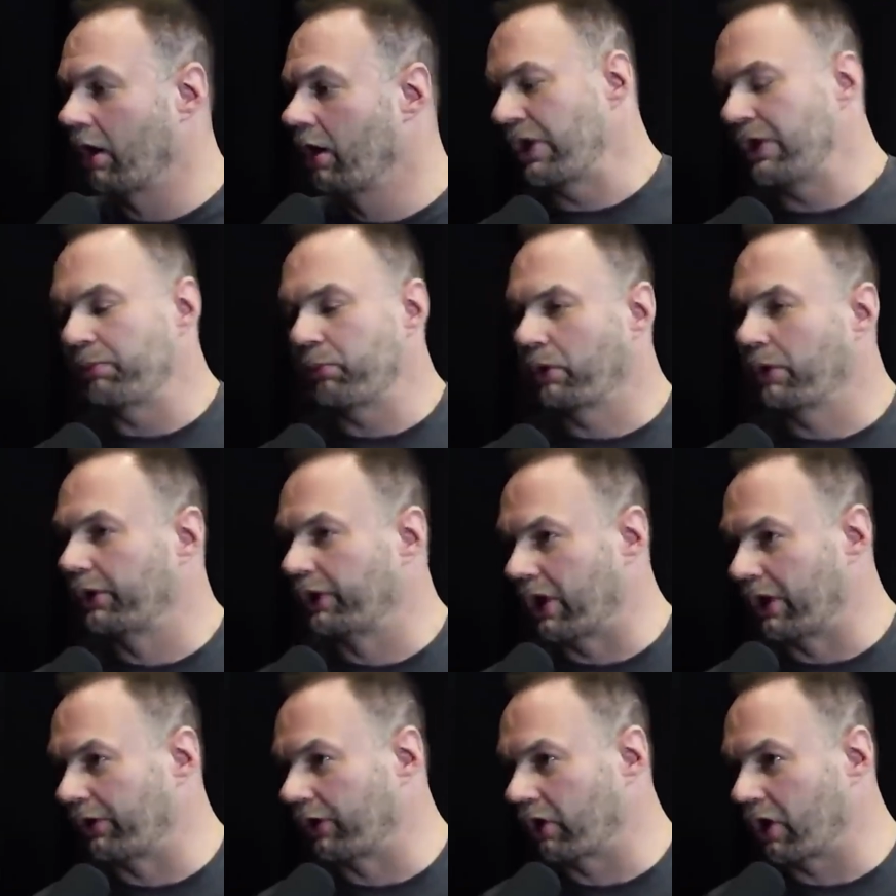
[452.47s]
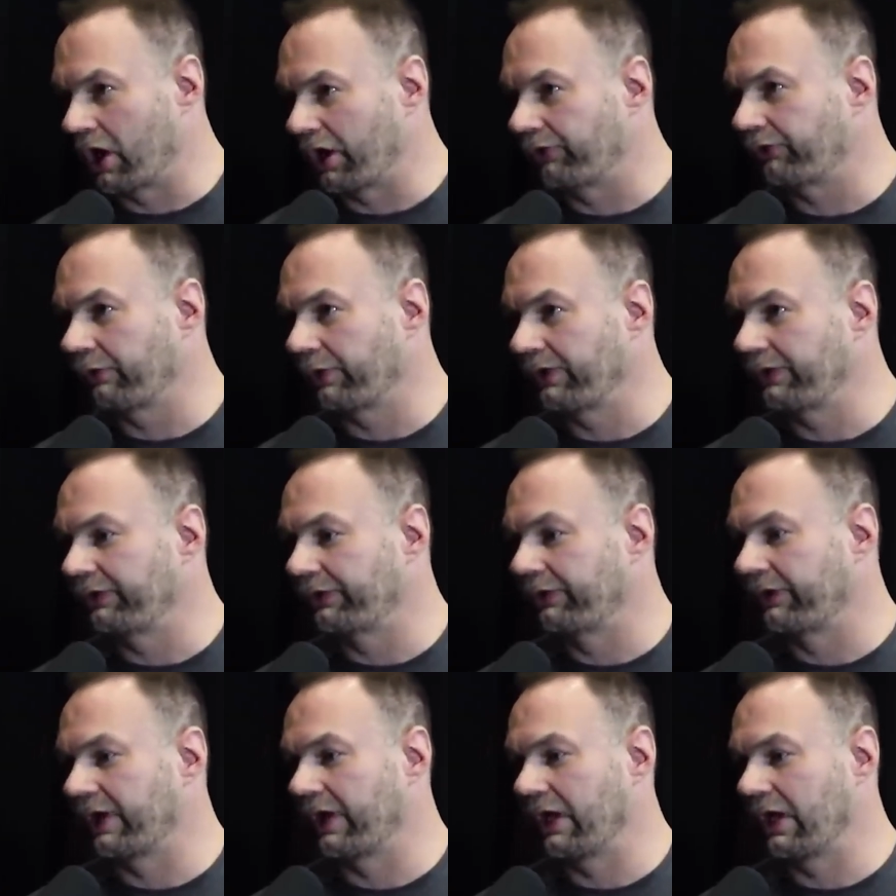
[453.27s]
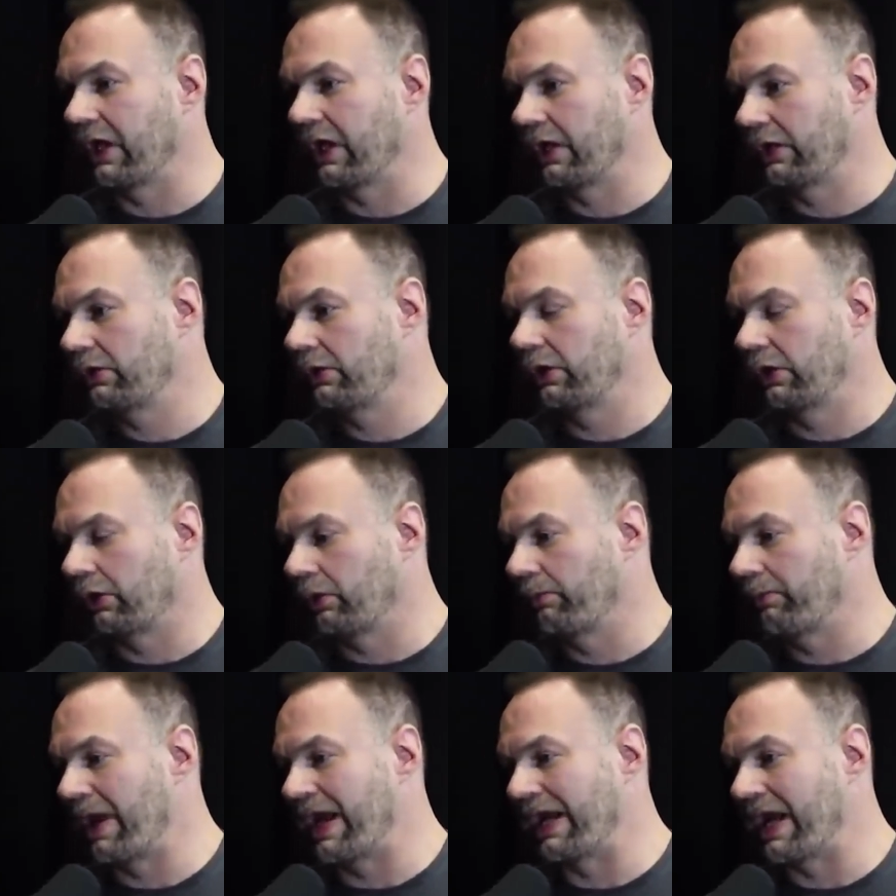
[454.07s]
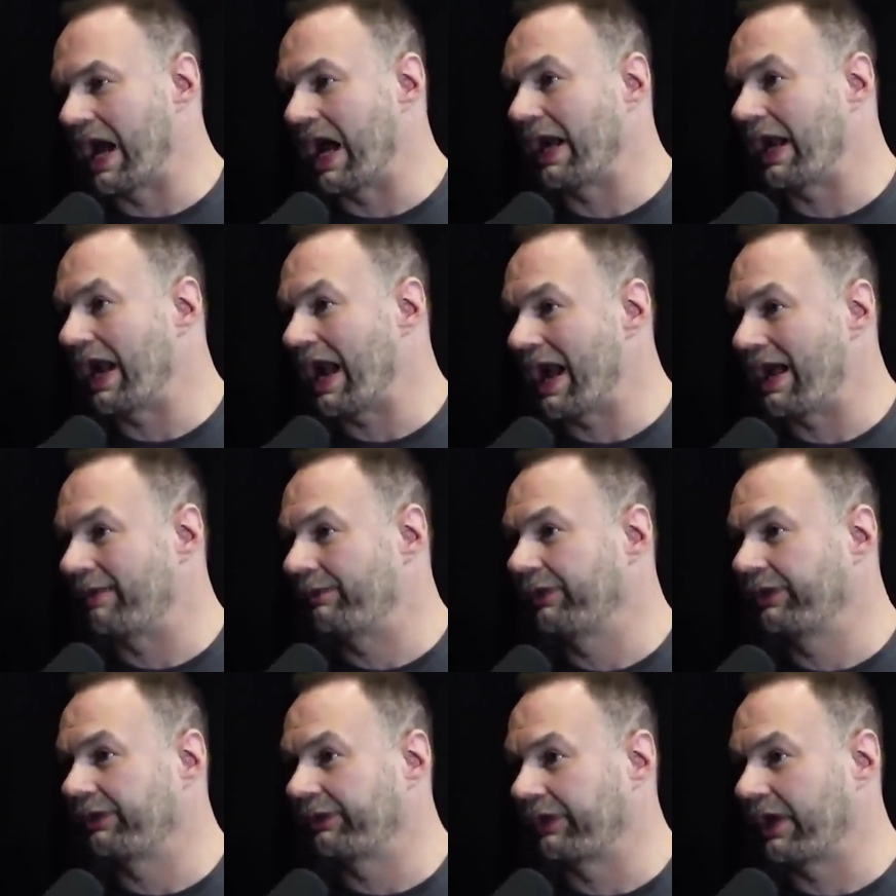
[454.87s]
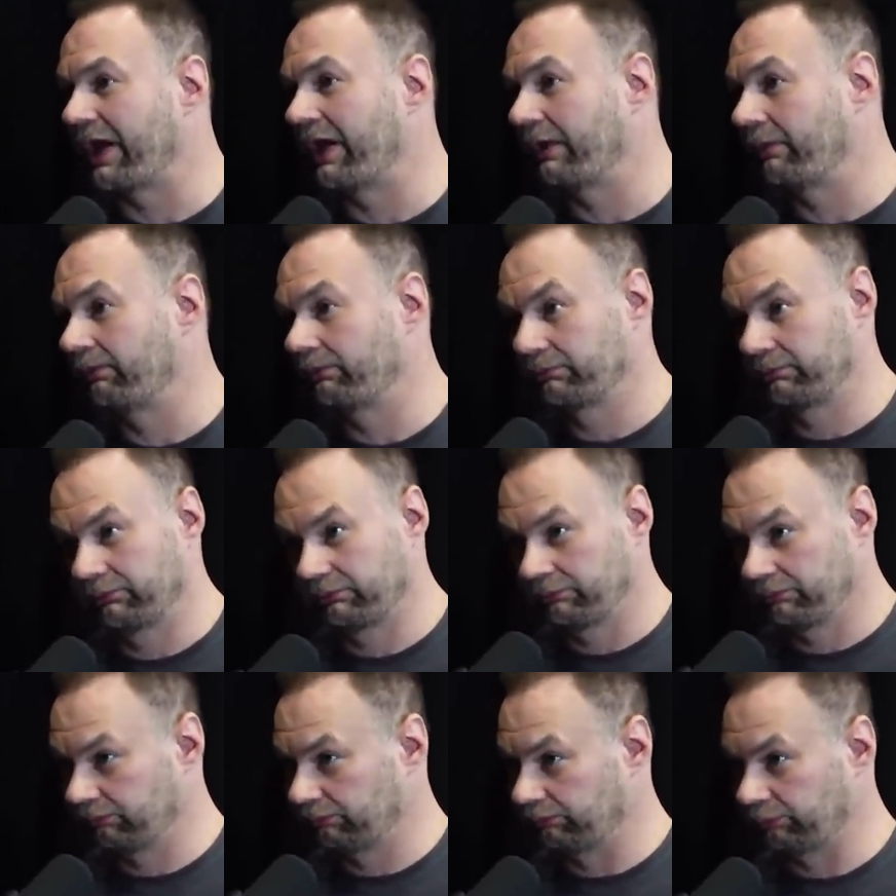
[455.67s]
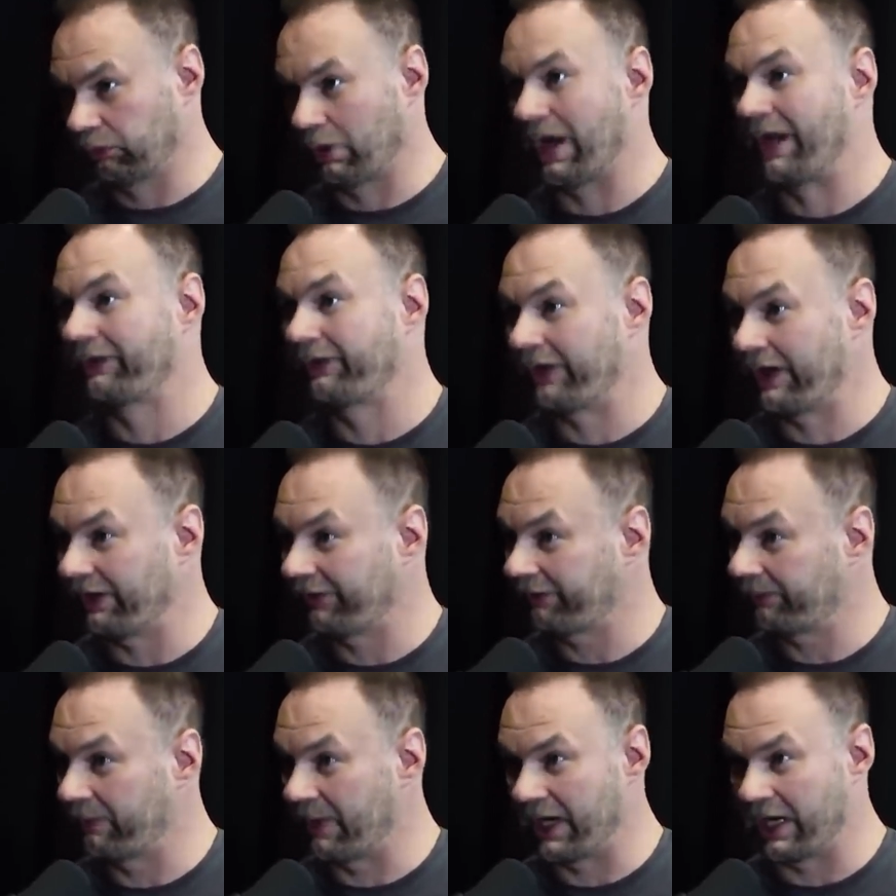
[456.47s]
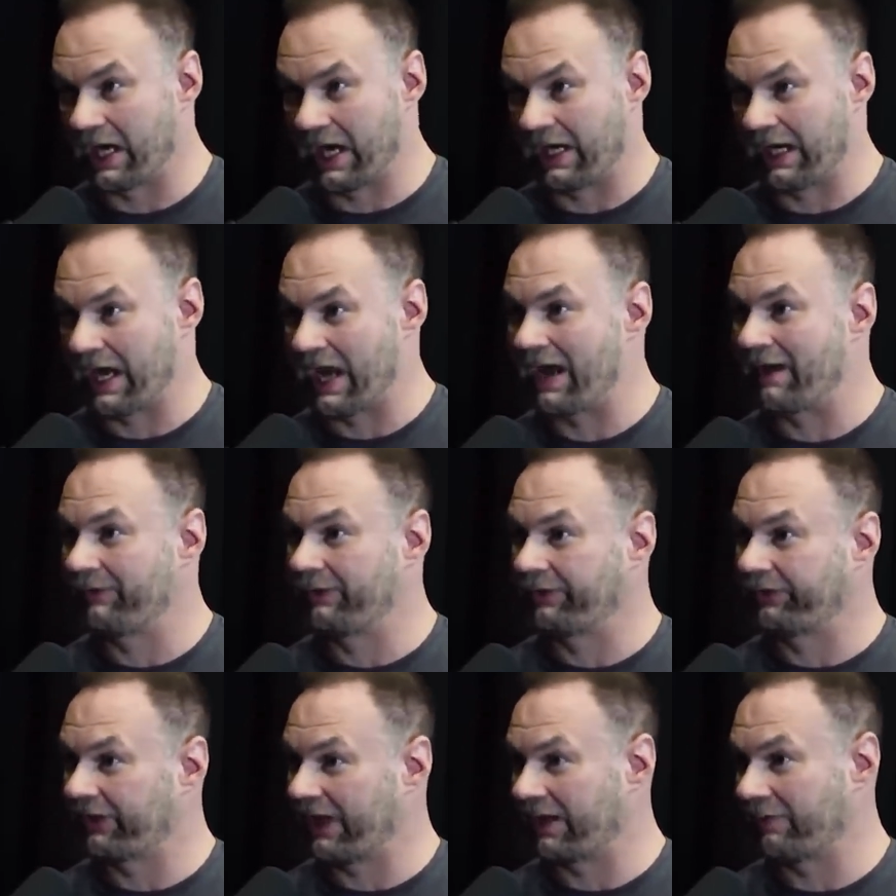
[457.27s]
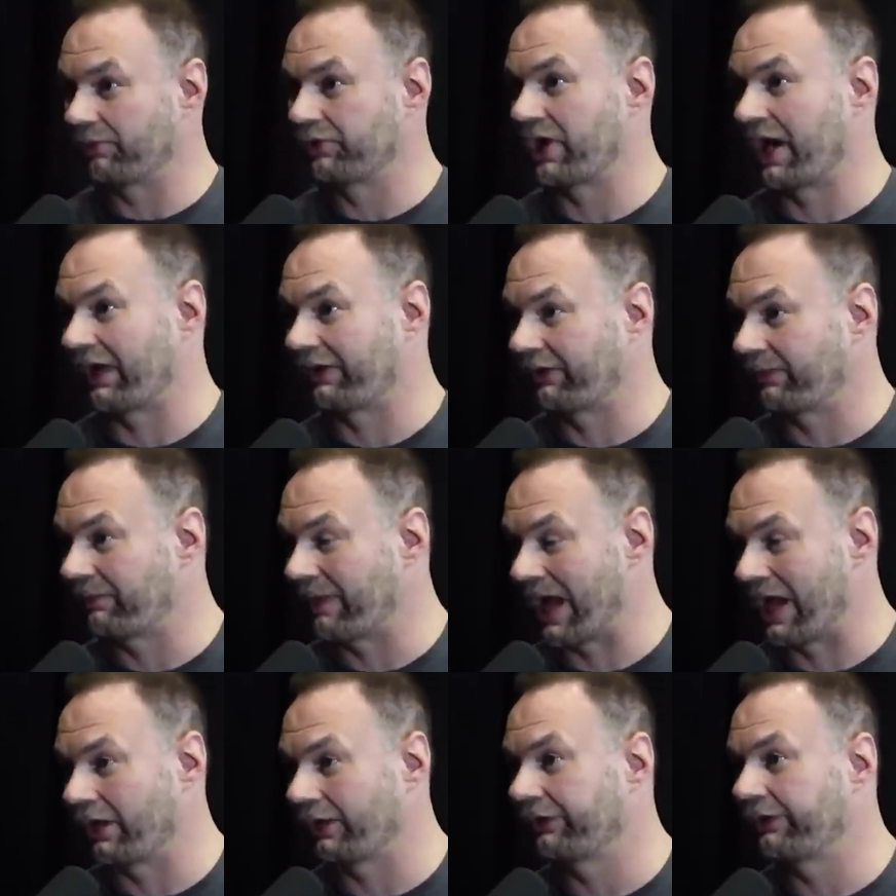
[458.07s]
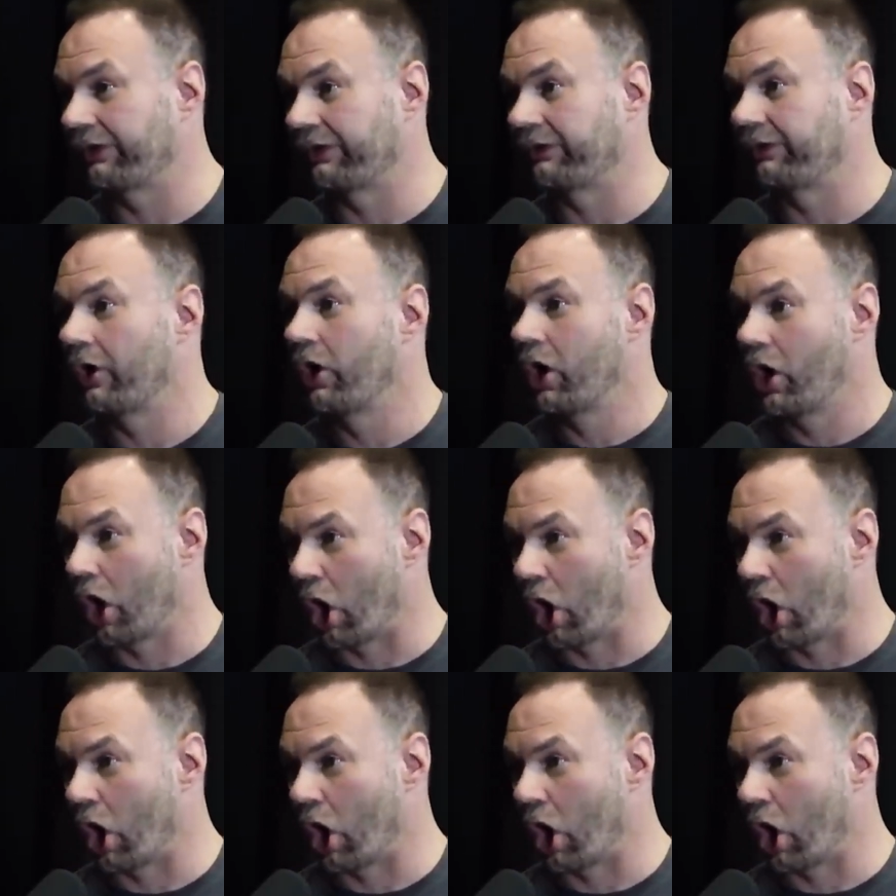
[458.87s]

People in other countries that, you know, may not have the same process, may not have the same checks and balances,